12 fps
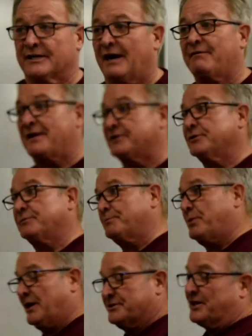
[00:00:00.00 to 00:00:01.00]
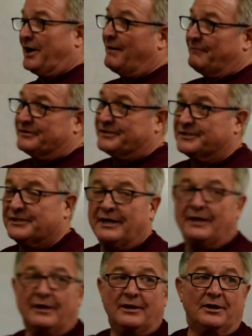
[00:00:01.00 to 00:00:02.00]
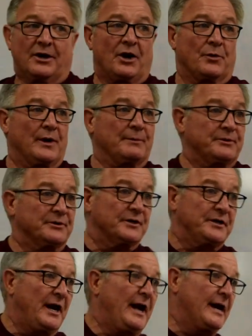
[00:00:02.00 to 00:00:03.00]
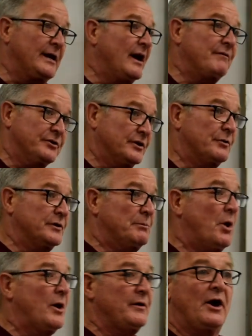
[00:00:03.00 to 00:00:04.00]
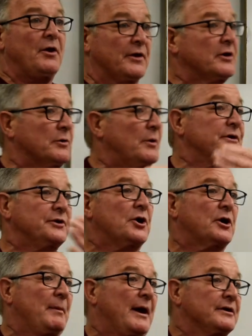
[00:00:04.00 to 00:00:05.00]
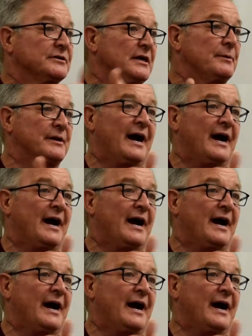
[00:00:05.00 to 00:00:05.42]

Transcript: I've had to do press conferences all the way up till today, and I'll have to know tomorrow, and all they're going to want to talk about is Liberty.